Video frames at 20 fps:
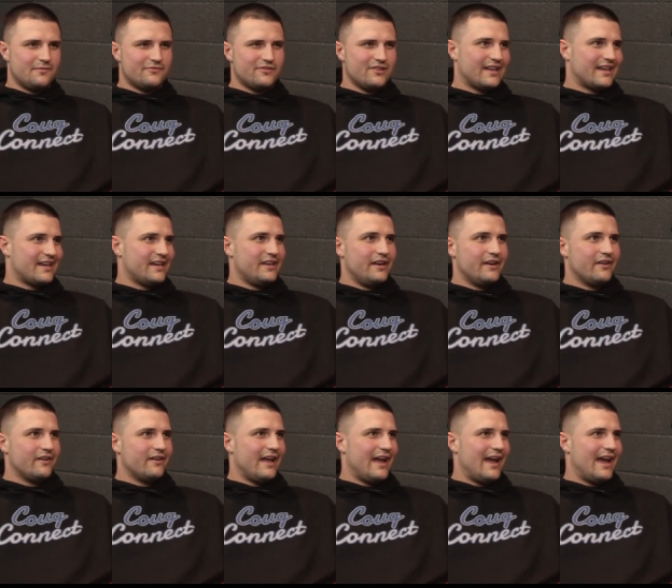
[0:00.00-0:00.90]
Did them for like
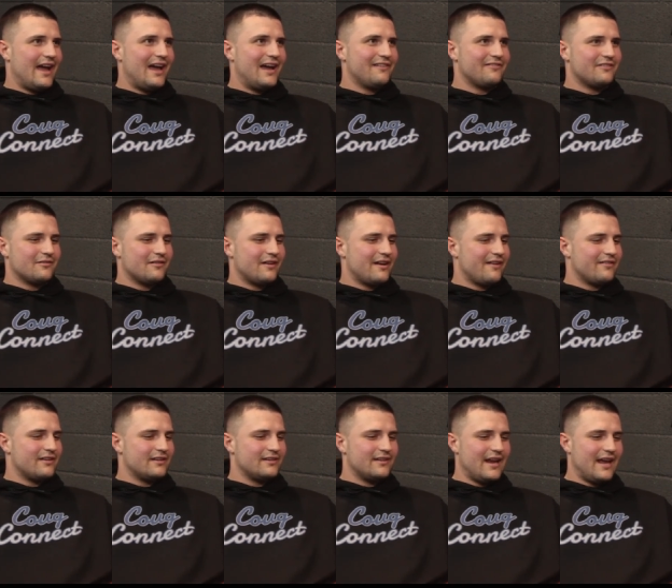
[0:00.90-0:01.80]
a year and a half
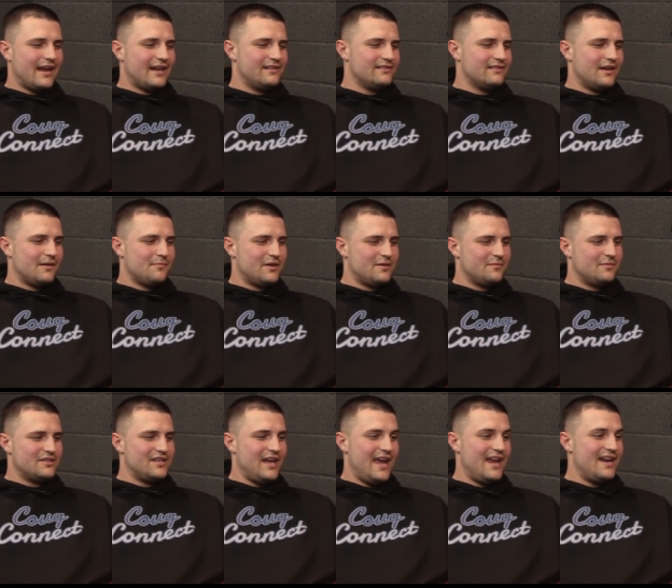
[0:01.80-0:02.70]
or whatever, and I
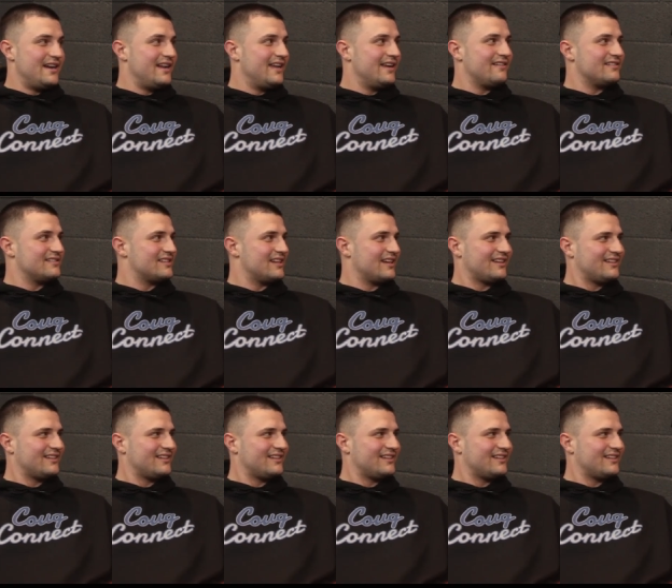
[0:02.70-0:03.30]
pretty much hated it.